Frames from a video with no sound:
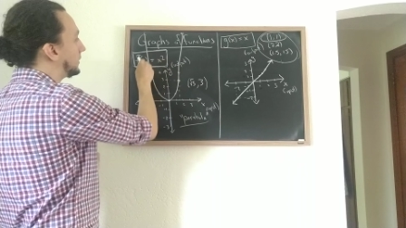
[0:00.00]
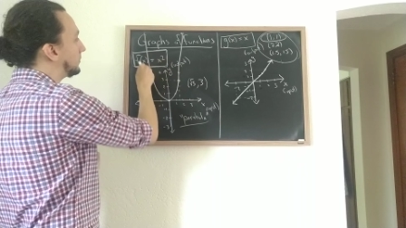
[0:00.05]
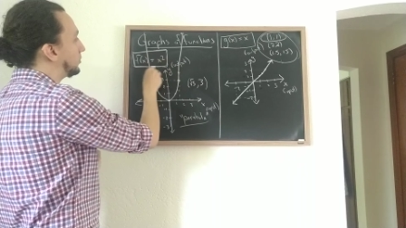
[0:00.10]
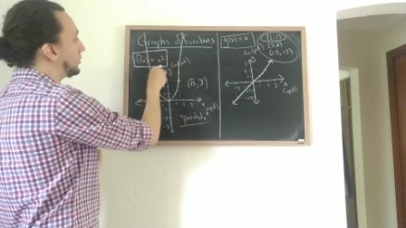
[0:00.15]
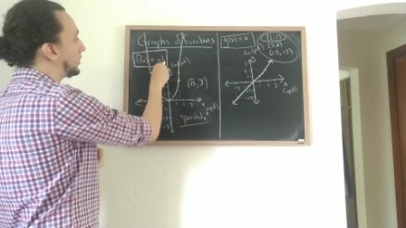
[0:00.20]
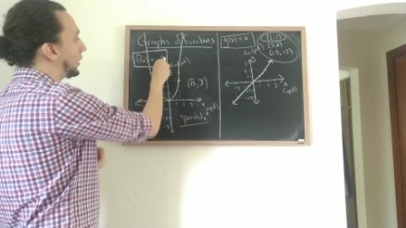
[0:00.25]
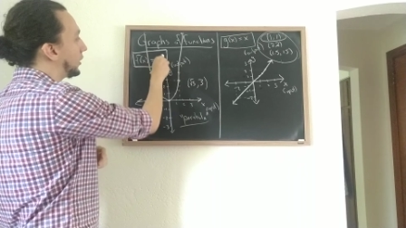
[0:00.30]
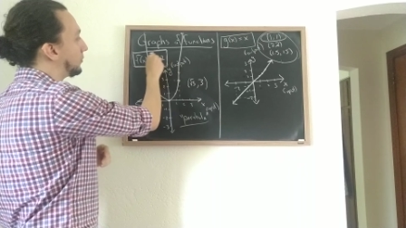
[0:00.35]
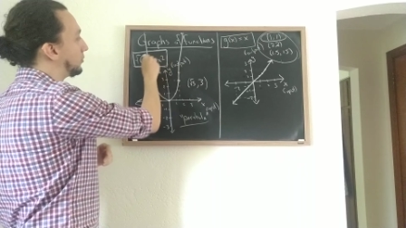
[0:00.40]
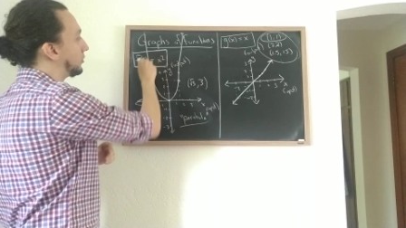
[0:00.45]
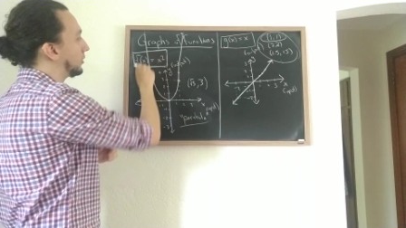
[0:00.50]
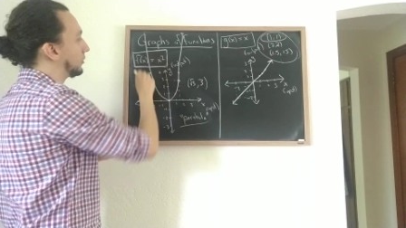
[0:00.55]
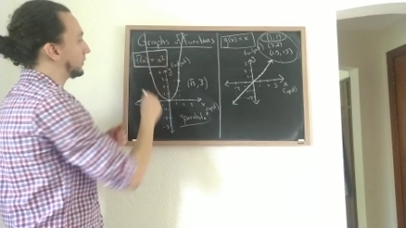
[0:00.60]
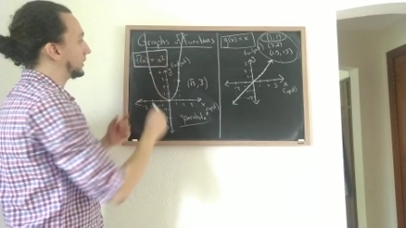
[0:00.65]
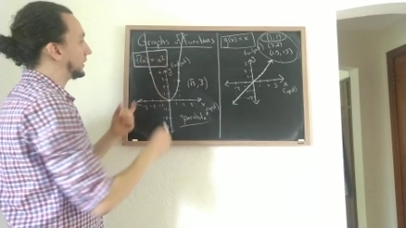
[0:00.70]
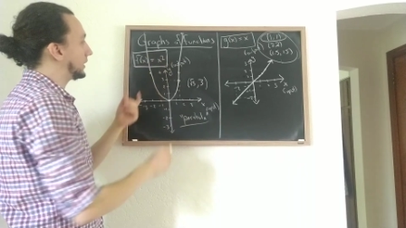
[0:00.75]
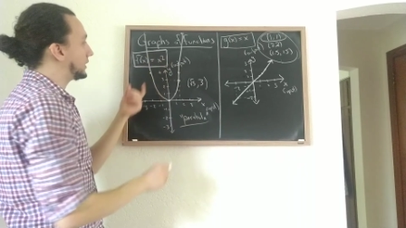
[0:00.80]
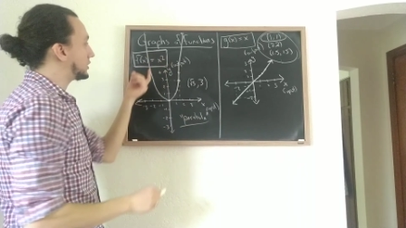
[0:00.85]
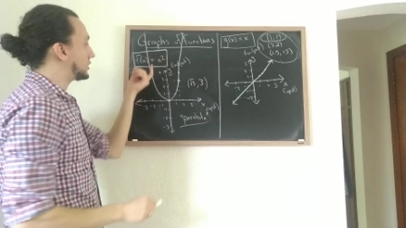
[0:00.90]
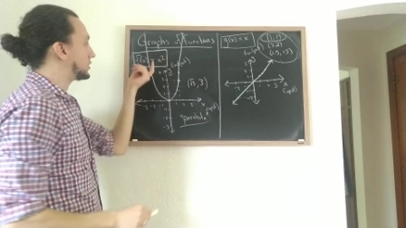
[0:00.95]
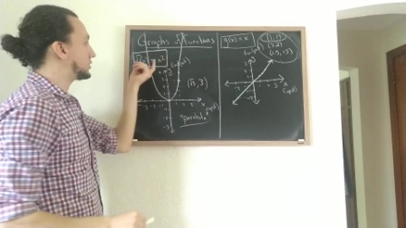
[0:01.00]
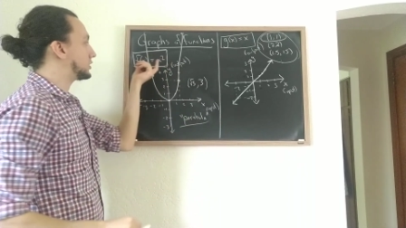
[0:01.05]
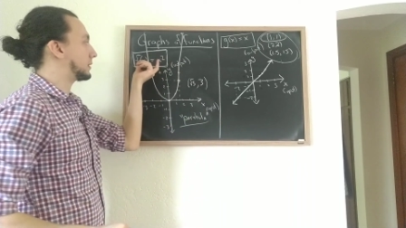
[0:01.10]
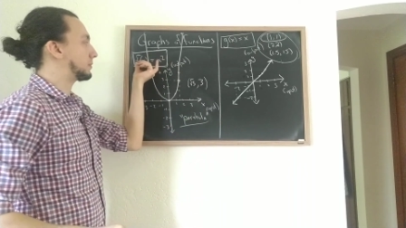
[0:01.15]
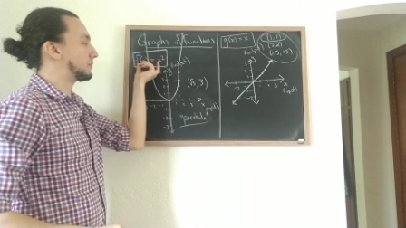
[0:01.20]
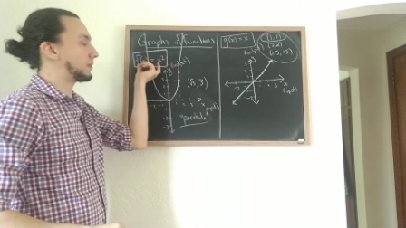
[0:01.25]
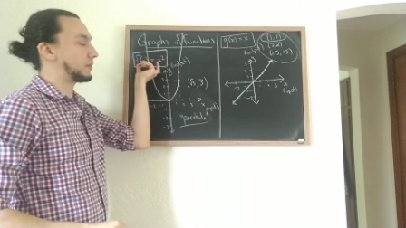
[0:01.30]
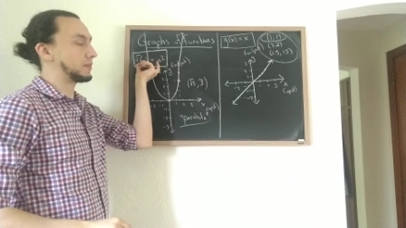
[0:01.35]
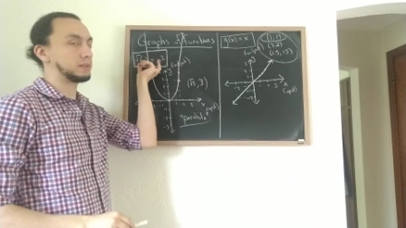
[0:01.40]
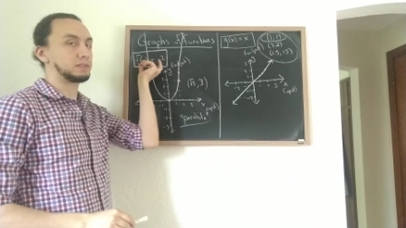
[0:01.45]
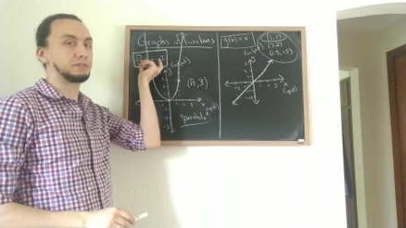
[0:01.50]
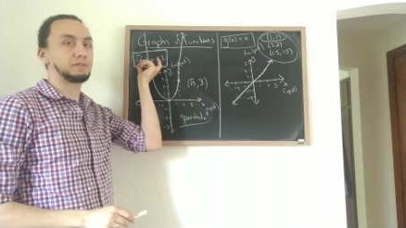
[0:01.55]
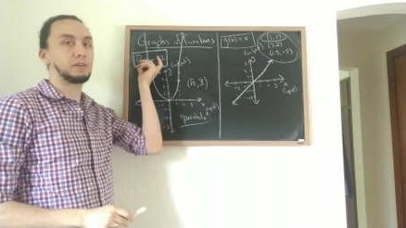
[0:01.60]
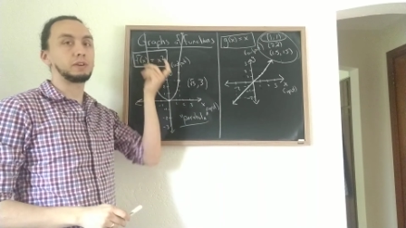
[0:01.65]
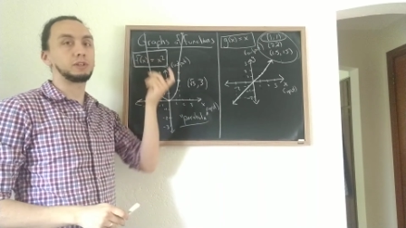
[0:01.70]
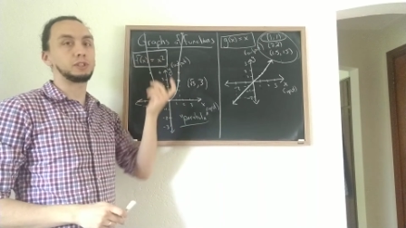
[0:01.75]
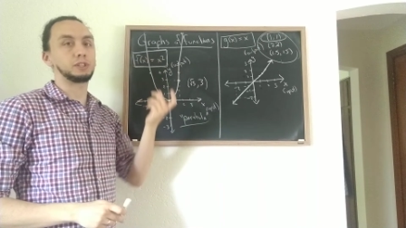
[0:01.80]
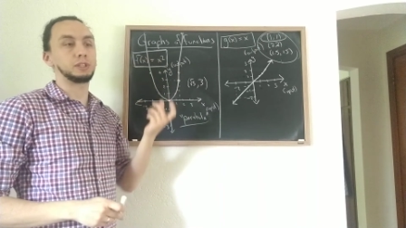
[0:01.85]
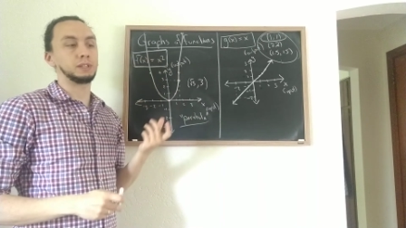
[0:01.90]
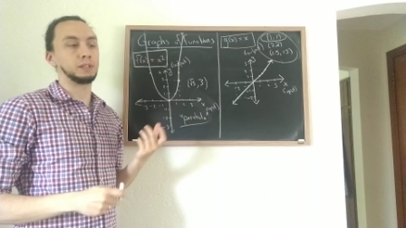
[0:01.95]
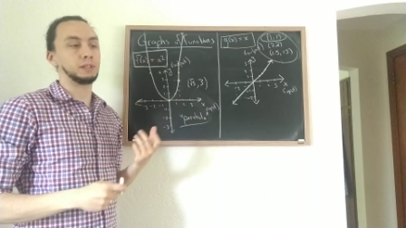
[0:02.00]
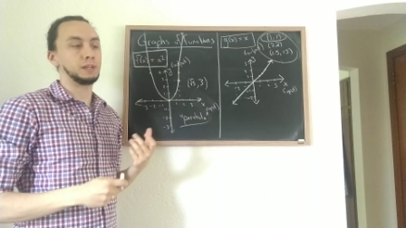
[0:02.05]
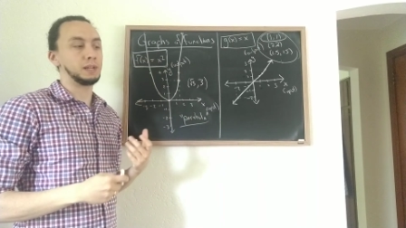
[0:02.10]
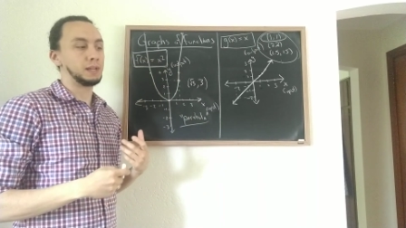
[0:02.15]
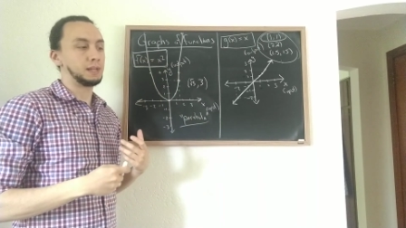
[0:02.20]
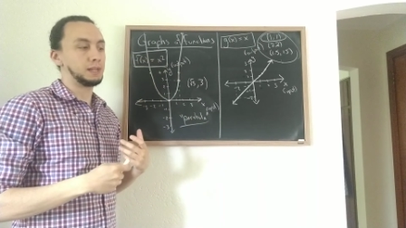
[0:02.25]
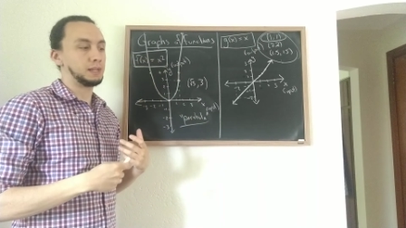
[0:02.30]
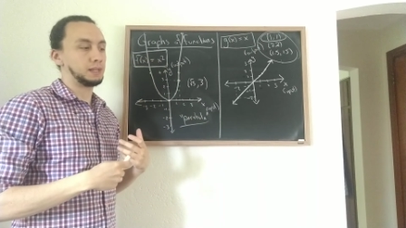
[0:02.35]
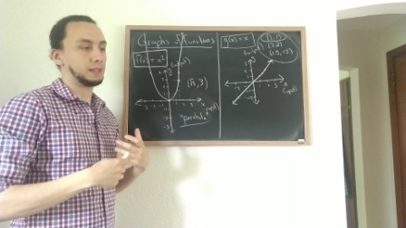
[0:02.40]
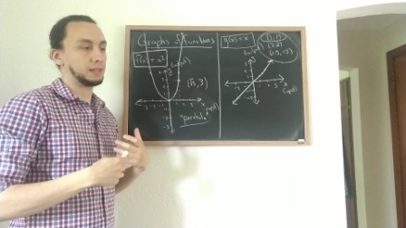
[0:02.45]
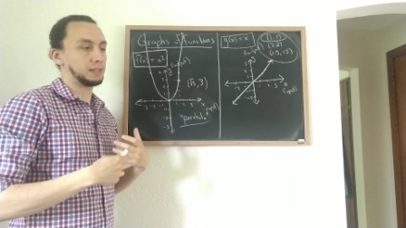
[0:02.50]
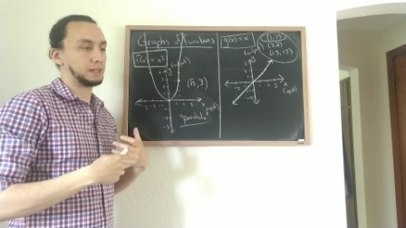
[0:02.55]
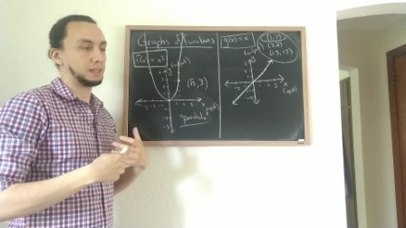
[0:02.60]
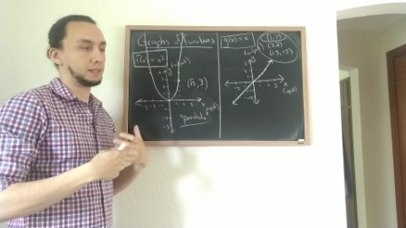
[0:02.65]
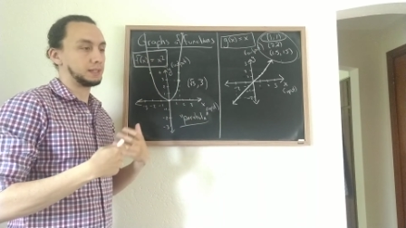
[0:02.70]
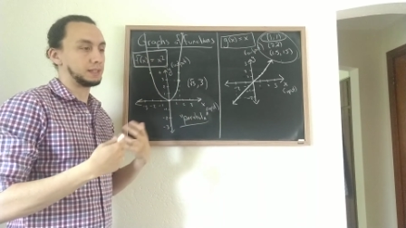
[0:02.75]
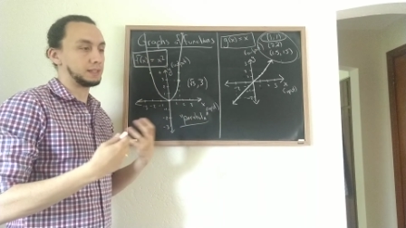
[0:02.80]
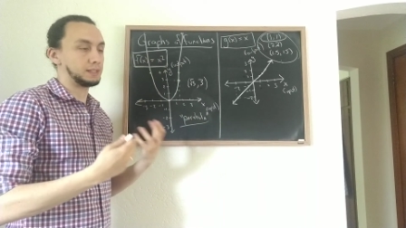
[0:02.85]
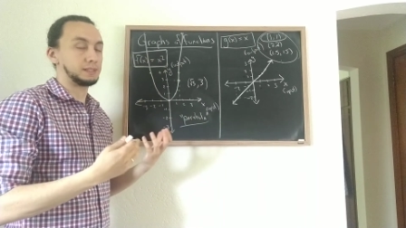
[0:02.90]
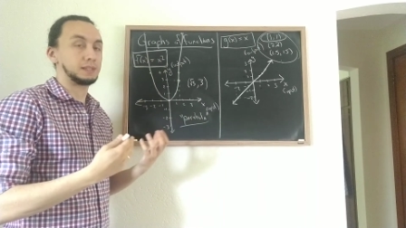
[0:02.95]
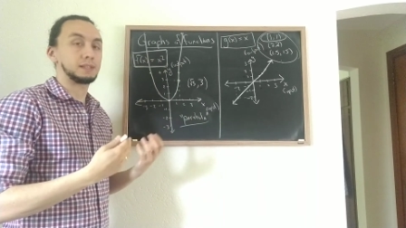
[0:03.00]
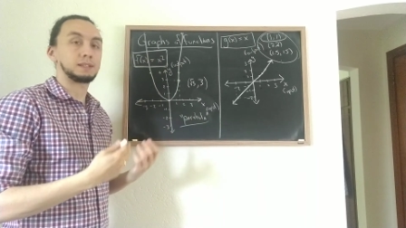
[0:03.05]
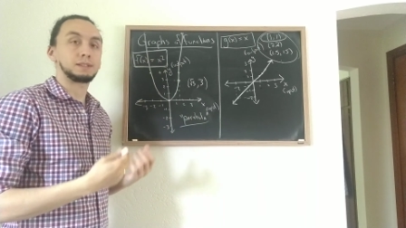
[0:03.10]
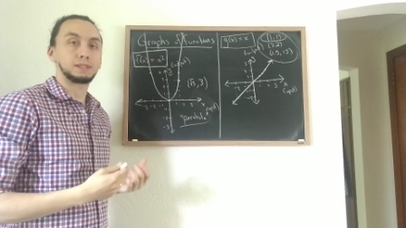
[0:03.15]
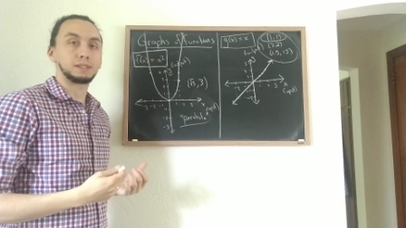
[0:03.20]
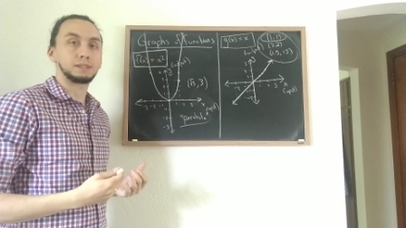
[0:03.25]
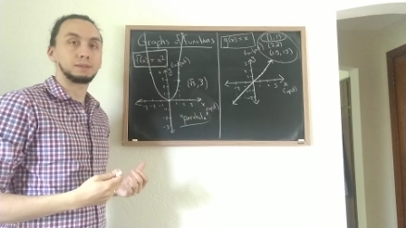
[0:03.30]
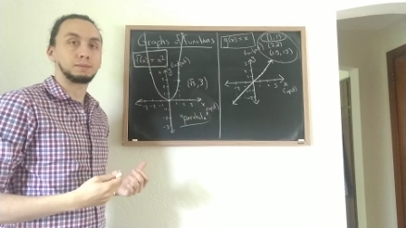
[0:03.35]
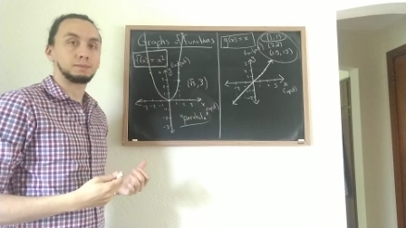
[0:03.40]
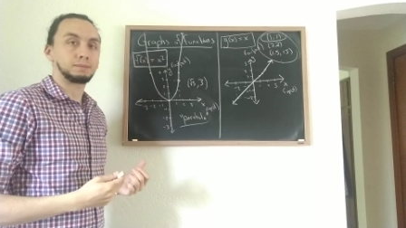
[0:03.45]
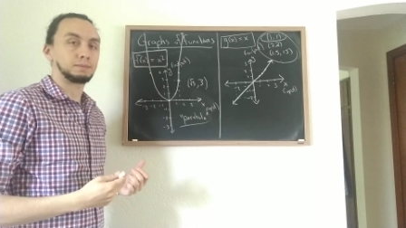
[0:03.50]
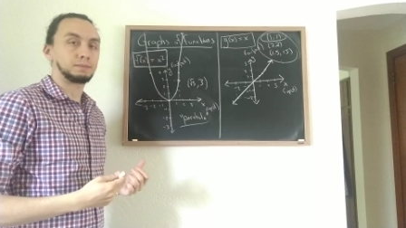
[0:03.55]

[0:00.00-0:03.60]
input-output relationship that this function uh, consists of.